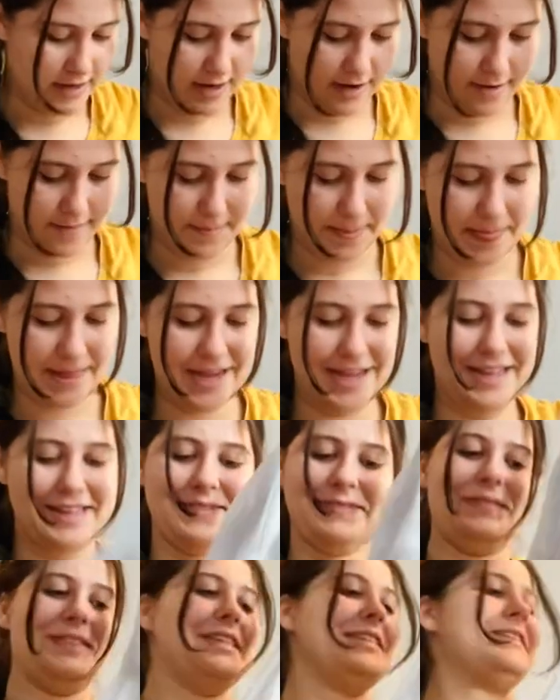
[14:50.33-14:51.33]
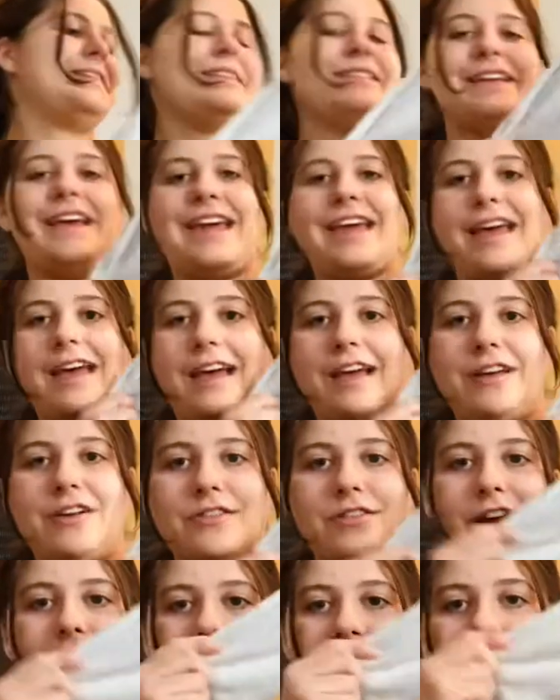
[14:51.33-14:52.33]
out. This is a
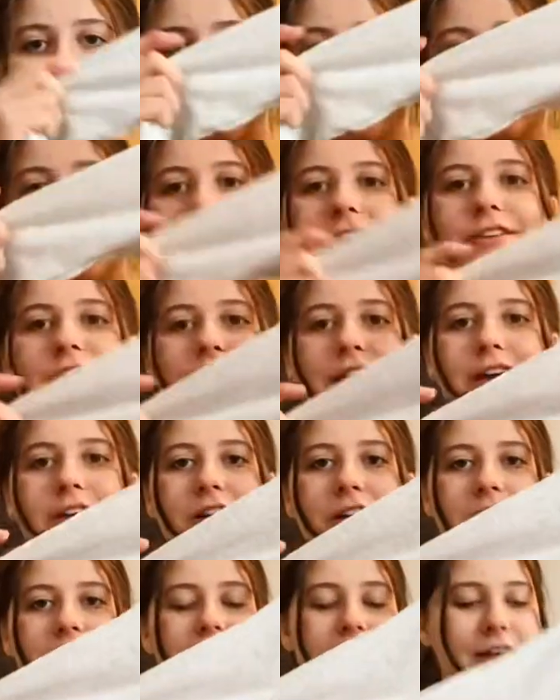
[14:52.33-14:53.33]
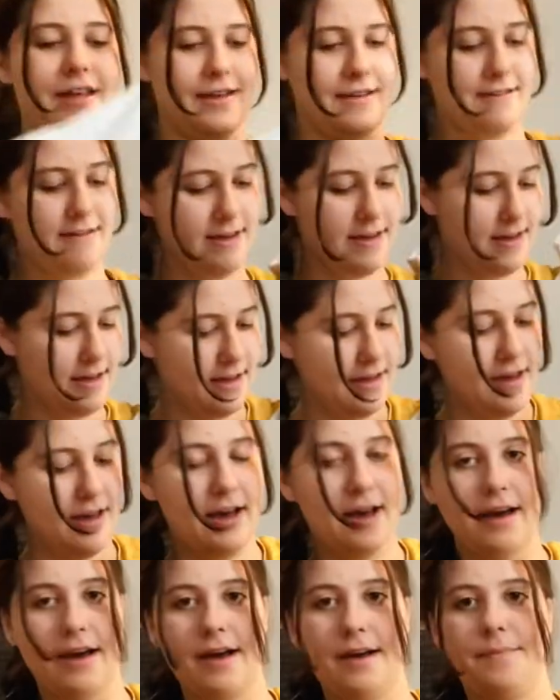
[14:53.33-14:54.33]
gray, light gray hoodie.
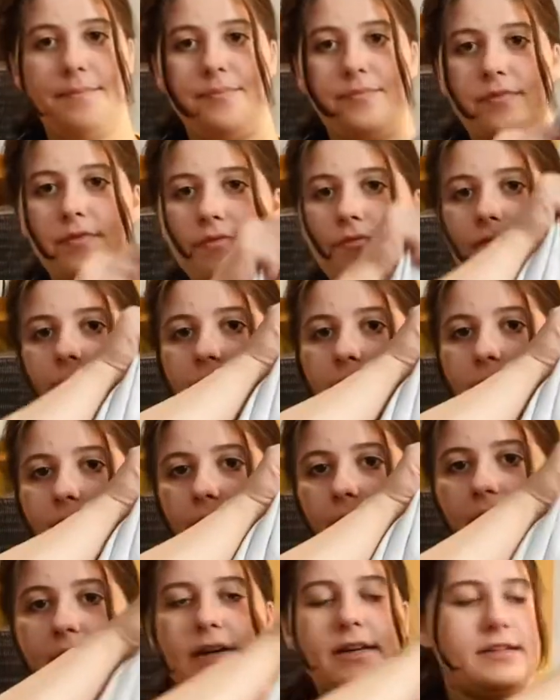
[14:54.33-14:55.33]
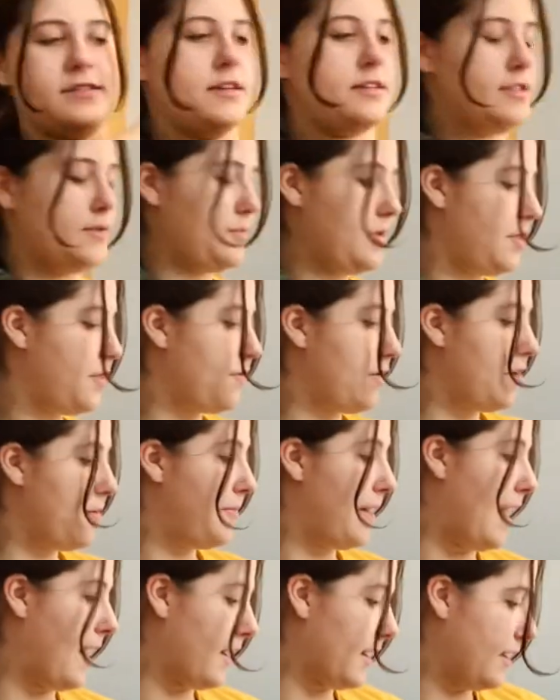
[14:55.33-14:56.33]
Um, and I saw someone throw it
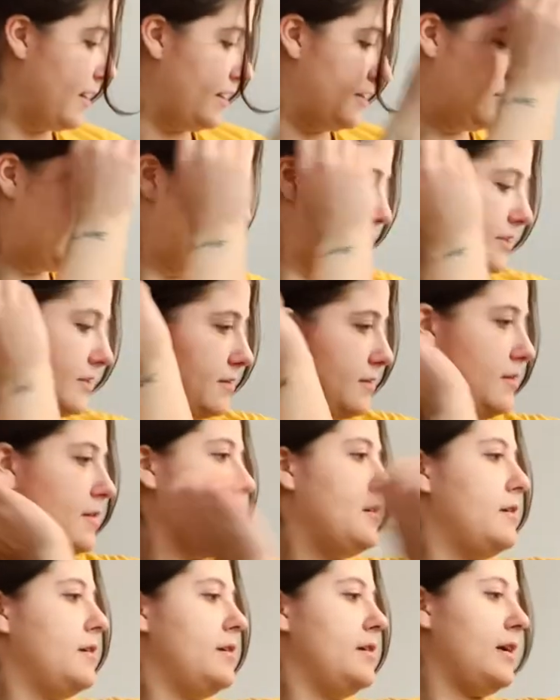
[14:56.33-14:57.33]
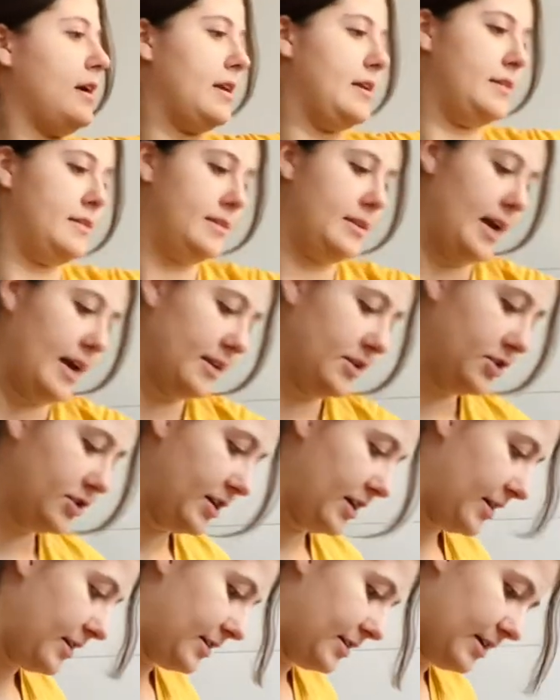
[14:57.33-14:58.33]
back, and I just kind of snatched
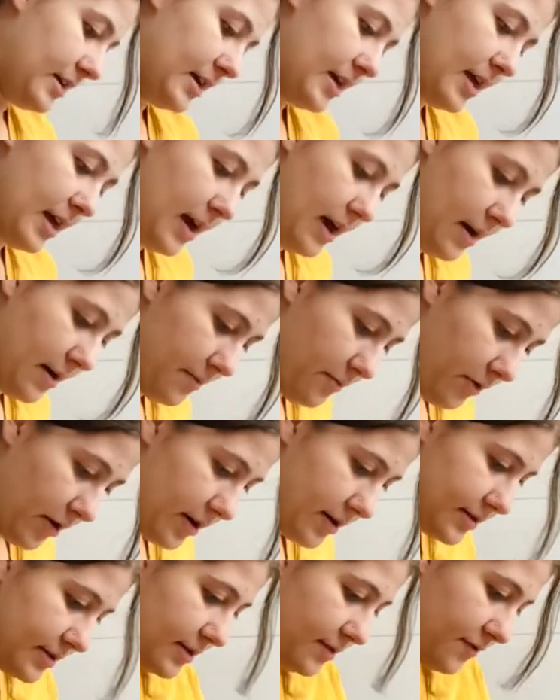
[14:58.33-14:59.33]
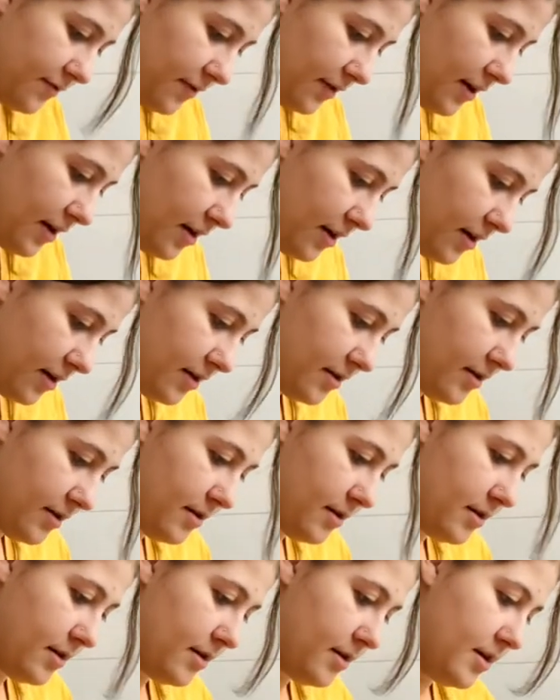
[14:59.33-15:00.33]
it. Um, where's the flaw?
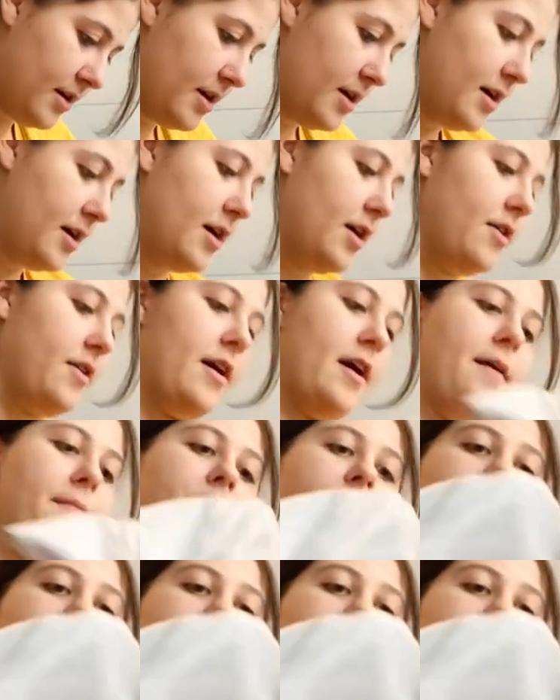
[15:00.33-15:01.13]
Oh yeah.